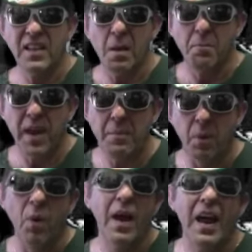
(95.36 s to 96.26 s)
Some
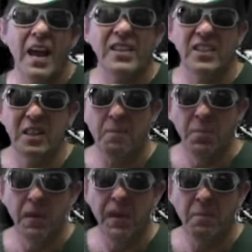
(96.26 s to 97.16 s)
people are
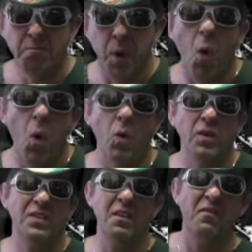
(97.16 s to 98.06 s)
simply
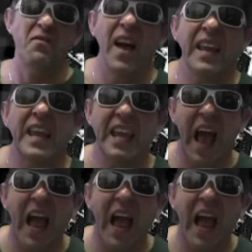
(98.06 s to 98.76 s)
born to fucking